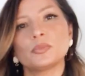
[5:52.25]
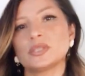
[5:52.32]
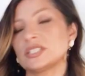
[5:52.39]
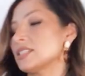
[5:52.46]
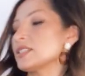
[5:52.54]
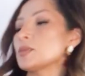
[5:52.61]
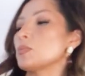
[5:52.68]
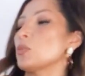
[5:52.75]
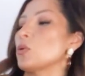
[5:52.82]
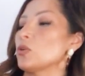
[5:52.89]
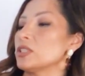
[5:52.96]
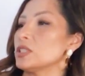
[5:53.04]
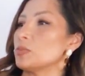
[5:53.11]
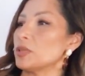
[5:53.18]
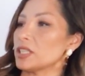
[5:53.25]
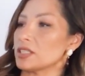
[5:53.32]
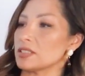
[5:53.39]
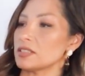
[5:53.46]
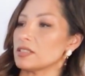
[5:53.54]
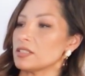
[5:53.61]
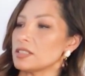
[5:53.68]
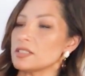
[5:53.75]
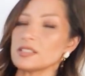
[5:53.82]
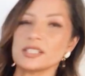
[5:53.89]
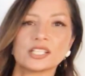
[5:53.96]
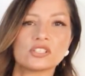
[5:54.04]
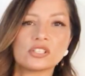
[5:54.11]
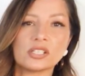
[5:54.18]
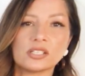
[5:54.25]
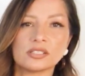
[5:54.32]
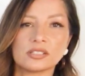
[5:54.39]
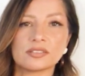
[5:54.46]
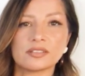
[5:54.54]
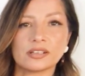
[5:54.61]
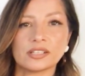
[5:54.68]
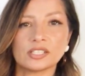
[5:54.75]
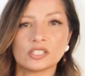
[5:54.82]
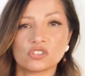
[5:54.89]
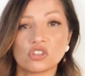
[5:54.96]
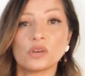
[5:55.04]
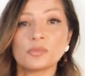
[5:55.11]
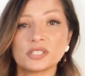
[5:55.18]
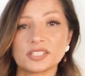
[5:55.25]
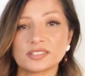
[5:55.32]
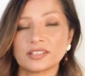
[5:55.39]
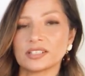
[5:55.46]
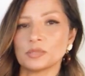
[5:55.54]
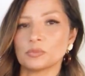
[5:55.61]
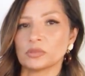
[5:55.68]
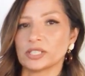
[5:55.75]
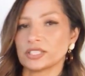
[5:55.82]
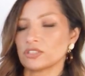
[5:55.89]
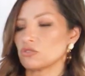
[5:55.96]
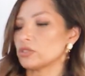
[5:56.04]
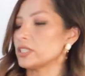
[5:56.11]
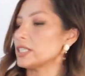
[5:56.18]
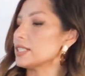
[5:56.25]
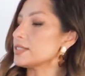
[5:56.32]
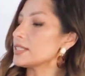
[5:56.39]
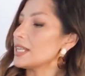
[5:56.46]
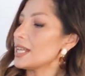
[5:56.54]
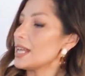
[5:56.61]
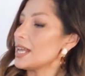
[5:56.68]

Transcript: bit disappointed because this is actually a German designer brand, Strenes.